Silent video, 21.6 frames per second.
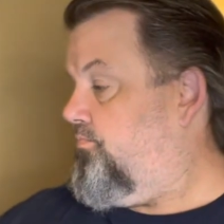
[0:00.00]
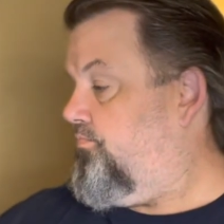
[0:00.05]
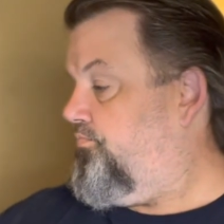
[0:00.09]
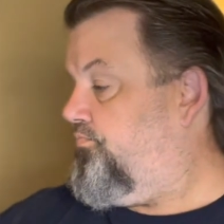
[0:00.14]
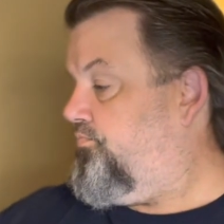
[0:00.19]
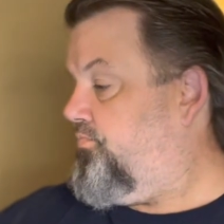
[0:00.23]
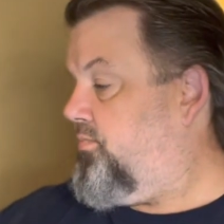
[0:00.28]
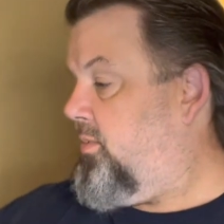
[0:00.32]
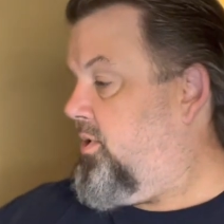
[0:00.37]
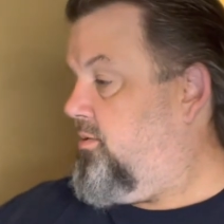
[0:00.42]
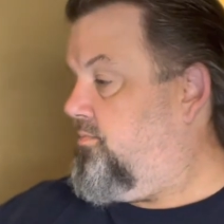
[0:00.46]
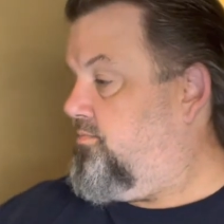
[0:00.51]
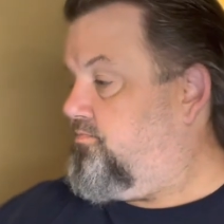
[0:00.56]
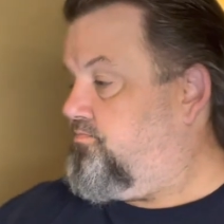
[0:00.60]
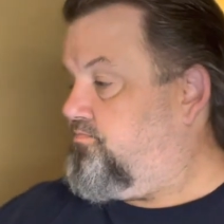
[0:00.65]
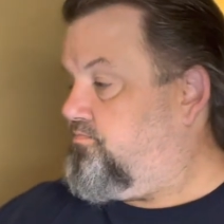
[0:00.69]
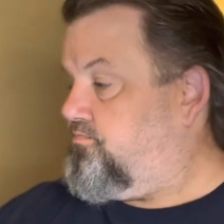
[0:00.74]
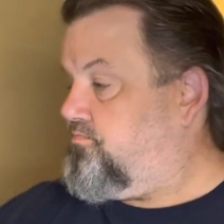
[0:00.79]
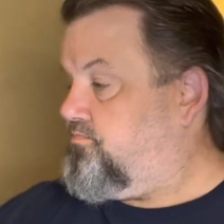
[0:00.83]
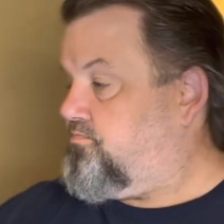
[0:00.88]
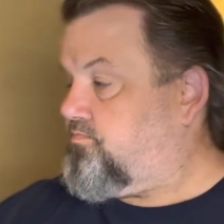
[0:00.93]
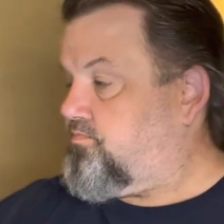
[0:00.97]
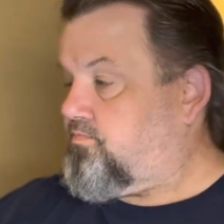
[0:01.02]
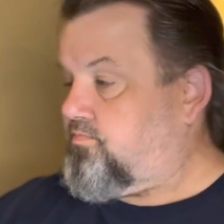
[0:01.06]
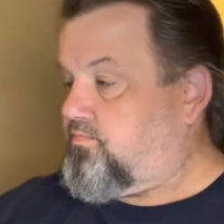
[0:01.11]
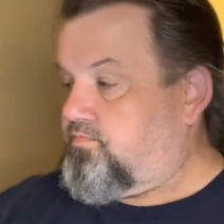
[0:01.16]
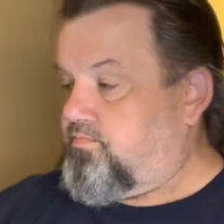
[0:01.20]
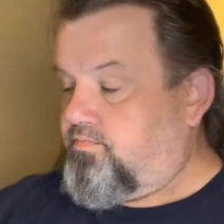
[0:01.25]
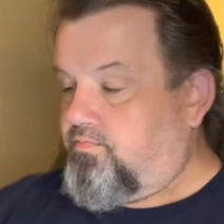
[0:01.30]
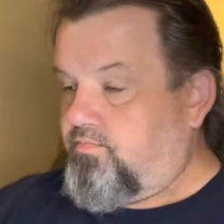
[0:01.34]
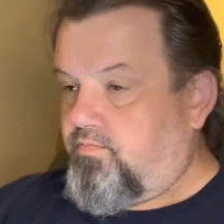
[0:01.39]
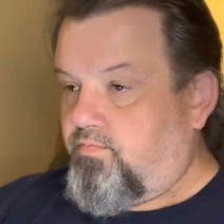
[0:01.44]

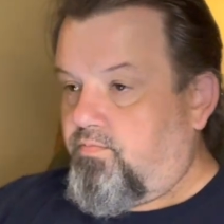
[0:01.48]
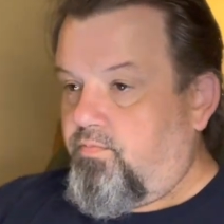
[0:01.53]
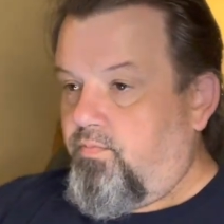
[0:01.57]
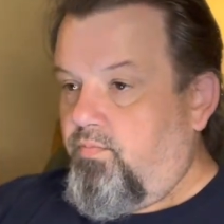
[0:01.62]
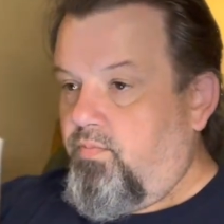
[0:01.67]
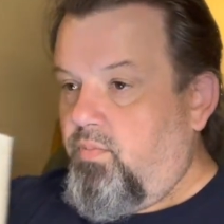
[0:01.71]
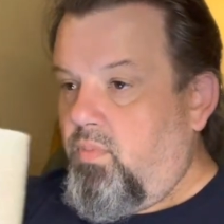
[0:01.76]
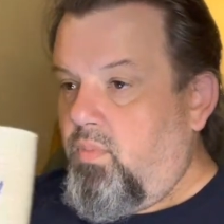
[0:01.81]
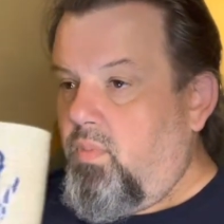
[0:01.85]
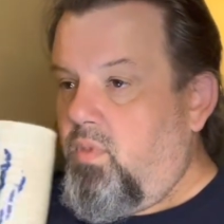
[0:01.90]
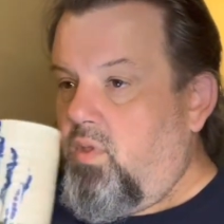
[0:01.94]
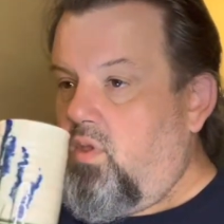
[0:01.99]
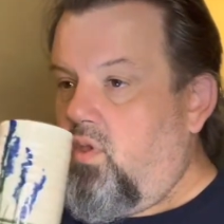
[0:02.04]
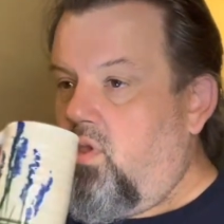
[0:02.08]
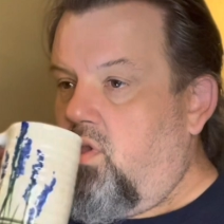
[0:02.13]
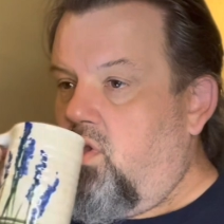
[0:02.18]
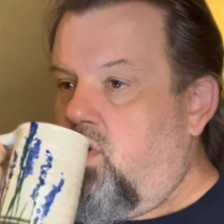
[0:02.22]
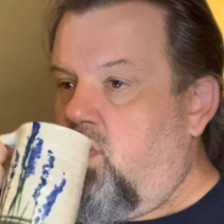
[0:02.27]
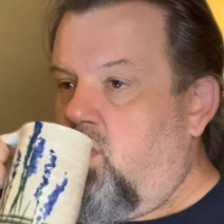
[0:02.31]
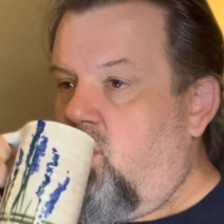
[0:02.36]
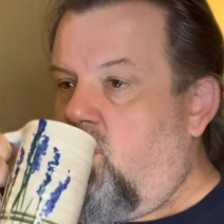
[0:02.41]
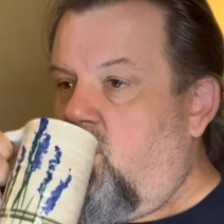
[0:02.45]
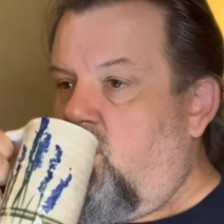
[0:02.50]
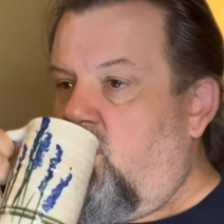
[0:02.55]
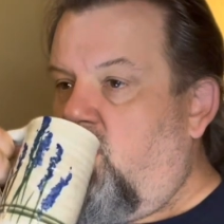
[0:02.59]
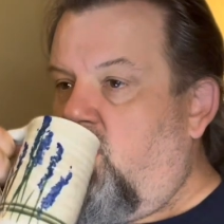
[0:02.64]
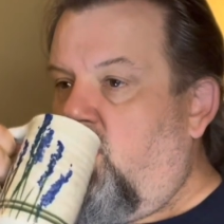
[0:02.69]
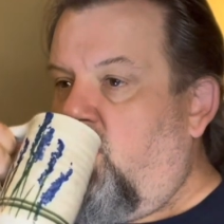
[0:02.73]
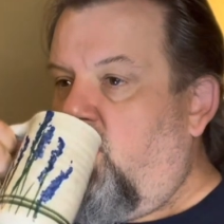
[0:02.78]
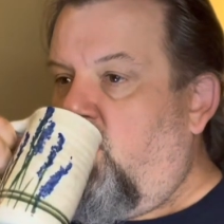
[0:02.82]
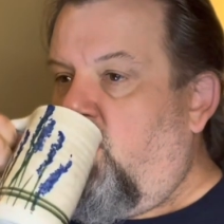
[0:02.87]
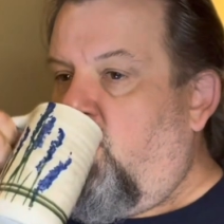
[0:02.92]

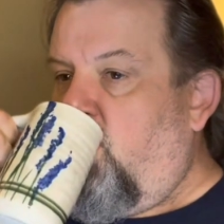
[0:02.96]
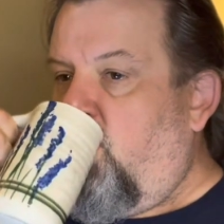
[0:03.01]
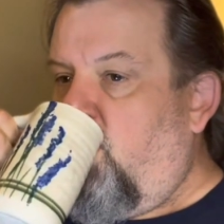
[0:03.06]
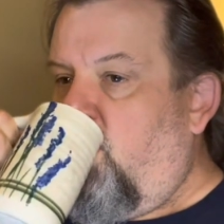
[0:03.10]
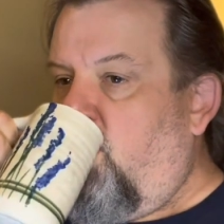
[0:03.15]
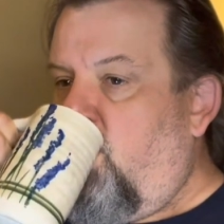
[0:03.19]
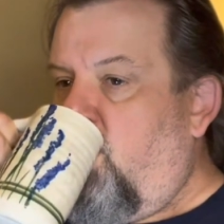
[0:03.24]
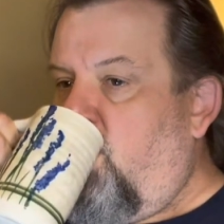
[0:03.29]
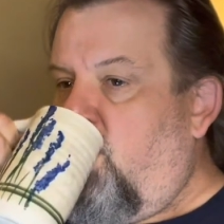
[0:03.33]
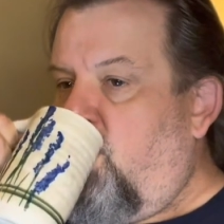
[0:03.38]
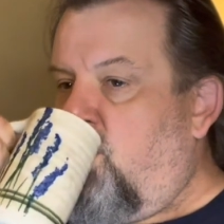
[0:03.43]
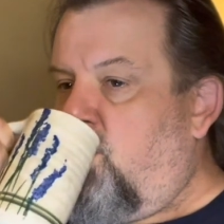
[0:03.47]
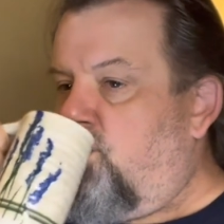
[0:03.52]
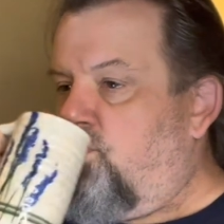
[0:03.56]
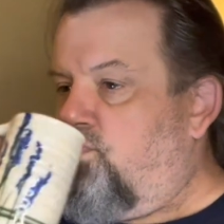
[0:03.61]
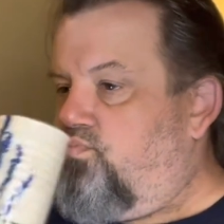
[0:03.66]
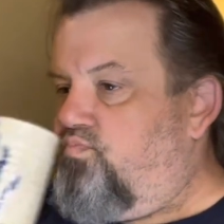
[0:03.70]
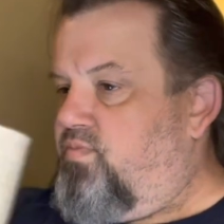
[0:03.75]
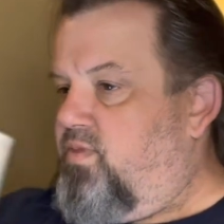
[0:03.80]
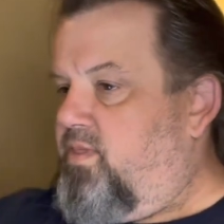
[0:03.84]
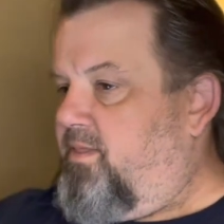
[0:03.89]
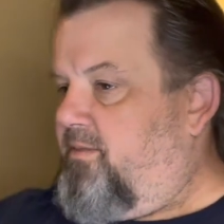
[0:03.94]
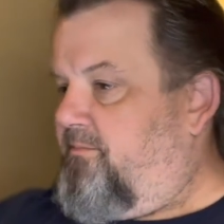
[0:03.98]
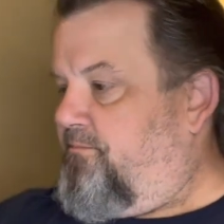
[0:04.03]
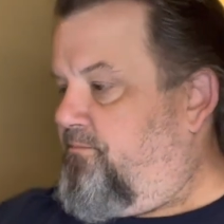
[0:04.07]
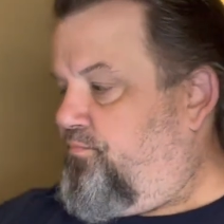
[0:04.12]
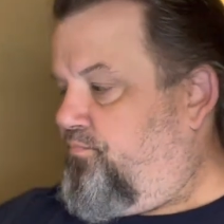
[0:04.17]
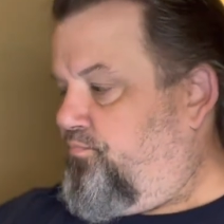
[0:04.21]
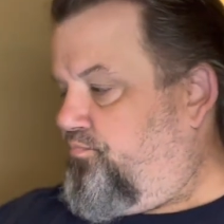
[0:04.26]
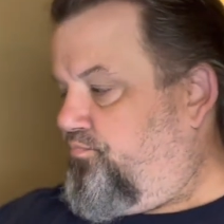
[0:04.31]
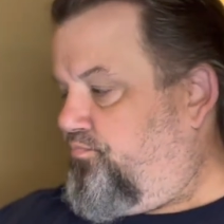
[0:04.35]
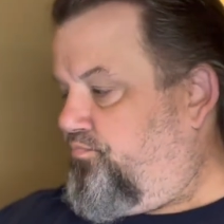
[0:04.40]

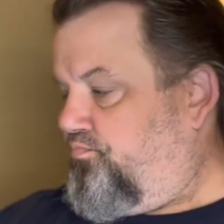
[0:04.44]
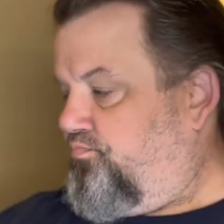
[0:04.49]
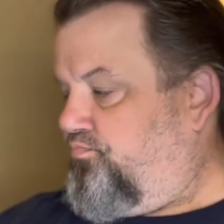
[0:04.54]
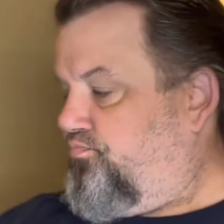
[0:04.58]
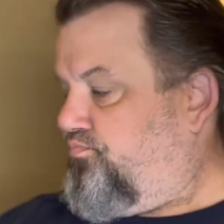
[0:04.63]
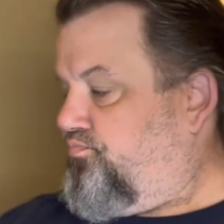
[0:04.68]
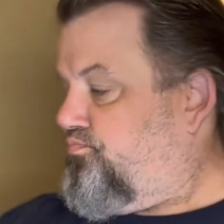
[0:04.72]
Nobody speaks.